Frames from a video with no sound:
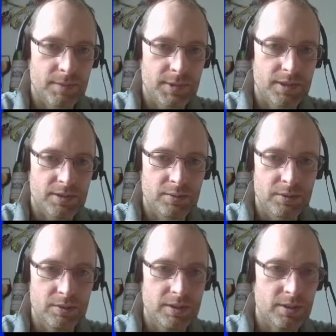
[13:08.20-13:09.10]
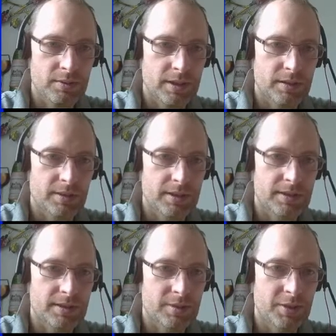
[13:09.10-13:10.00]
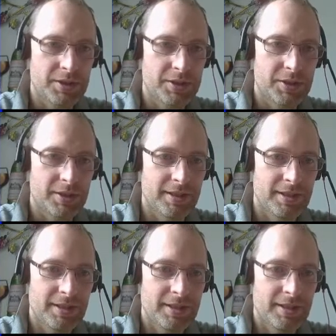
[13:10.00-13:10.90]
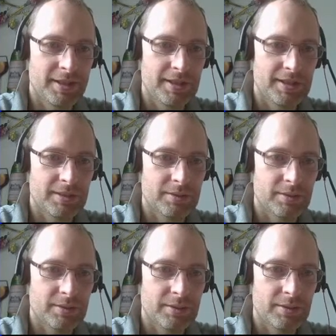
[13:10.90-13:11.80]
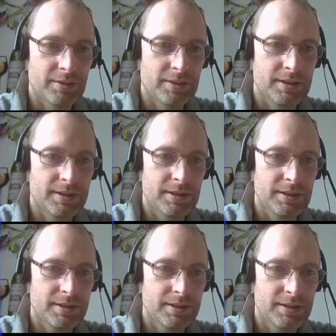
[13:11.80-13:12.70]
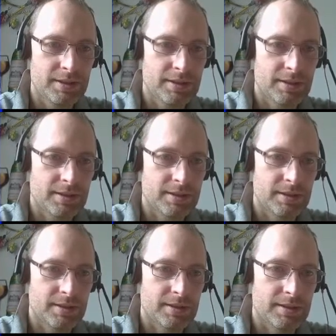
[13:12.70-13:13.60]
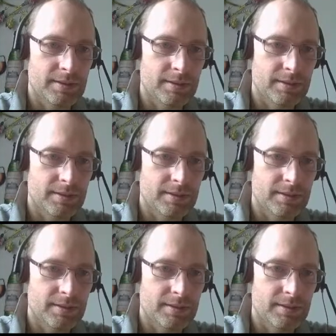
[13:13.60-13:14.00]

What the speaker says: So what do I do now? That's the question. Do I do something with this thing? Is it something?